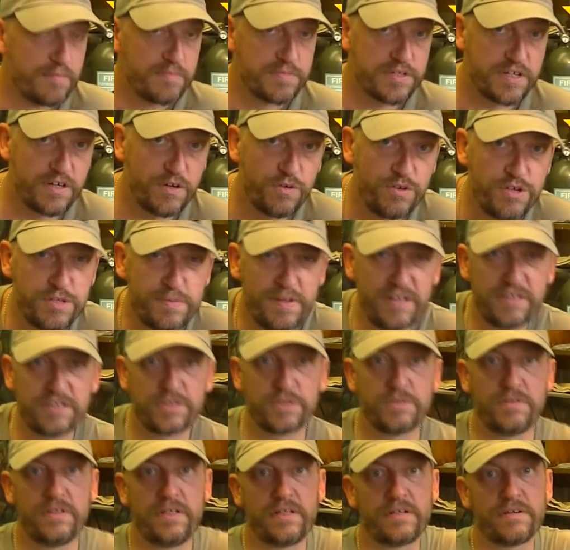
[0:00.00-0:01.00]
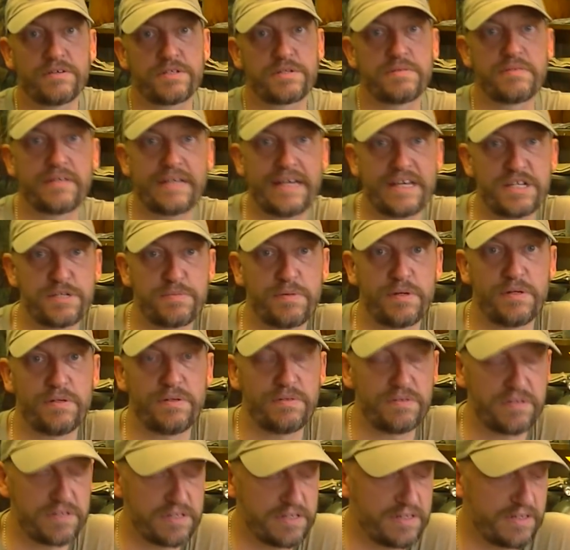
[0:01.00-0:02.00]
So always make sure you've got some gas
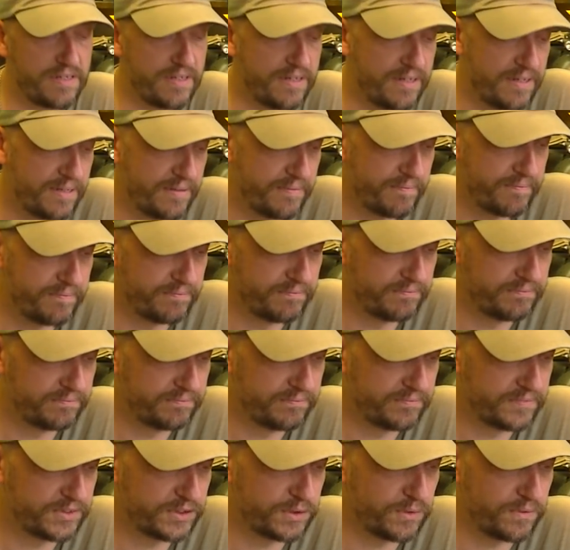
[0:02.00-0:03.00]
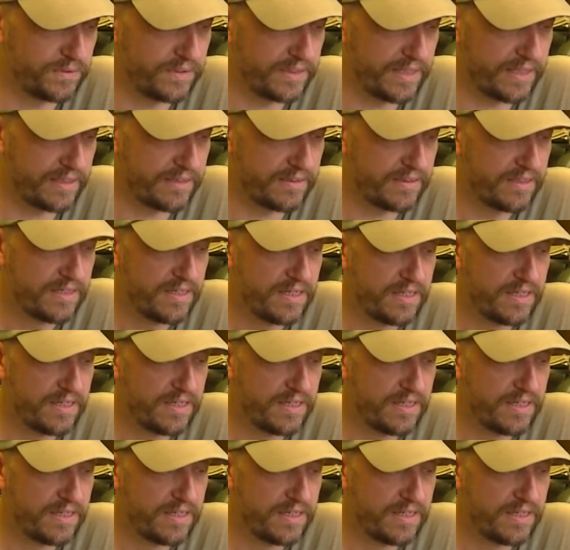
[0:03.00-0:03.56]
bottles sorted out.